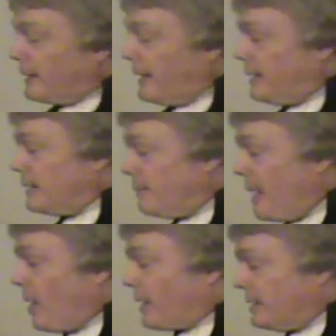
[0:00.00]
here in
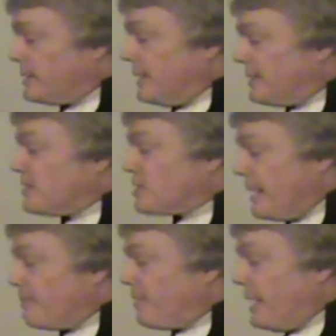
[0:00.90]
America did the
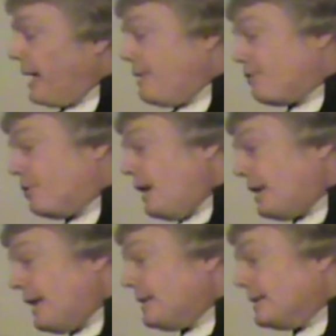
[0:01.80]
same thing, and
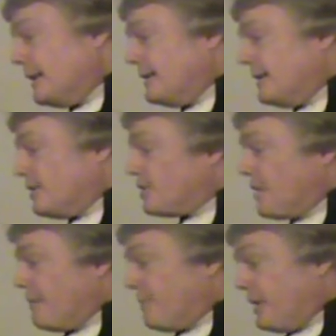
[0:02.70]
throughout England they did the
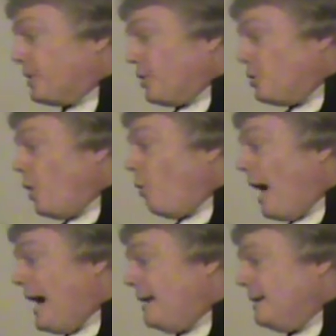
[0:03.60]
same thing. Do you know
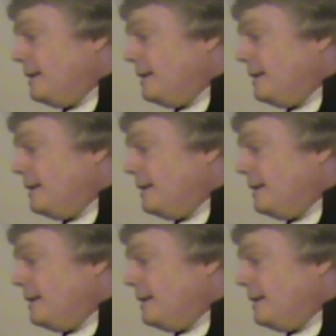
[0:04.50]
why?